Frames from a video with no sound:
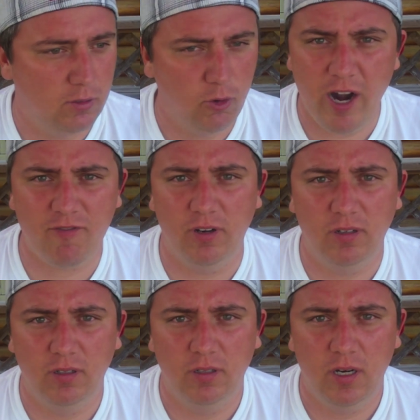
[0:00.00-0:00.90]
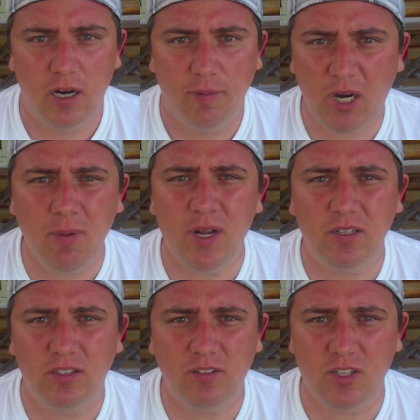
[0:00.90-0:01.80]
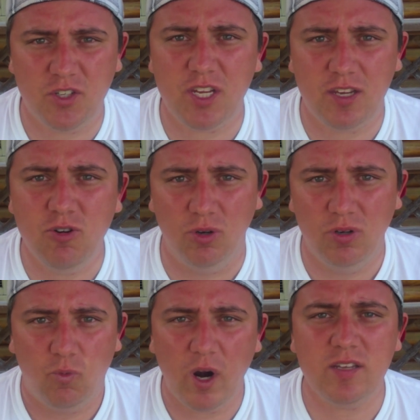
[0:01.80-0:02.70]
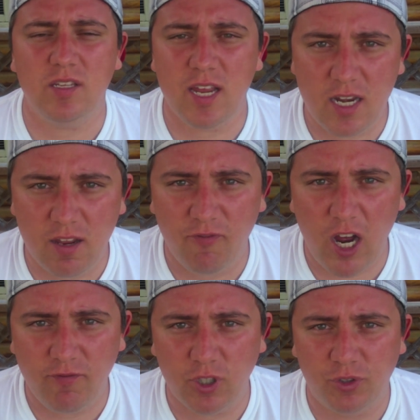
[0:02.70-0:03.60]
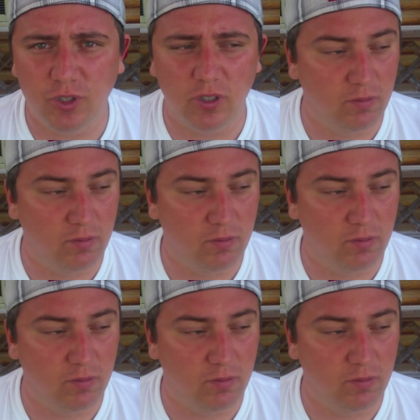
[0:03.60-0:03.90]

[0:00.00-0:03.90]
wherever. I'm coming to see you. What is the Indian Vaudeville Tour?